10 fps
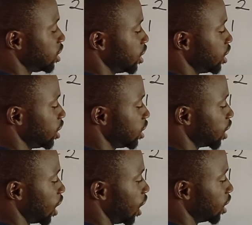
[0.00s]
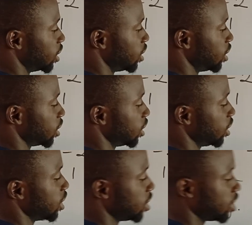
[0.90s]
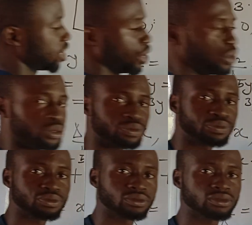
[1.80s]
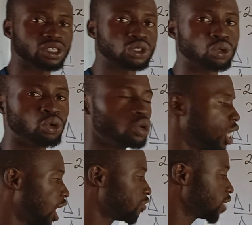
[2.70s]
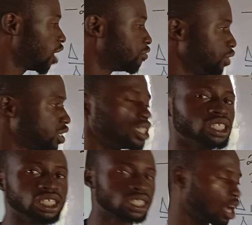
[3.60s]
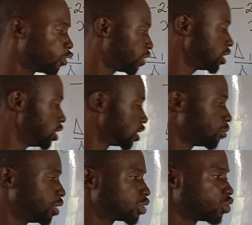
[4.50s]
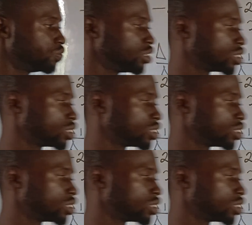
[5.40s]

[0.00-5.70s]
3 and 0. So after I've written this, I'll find the determinant of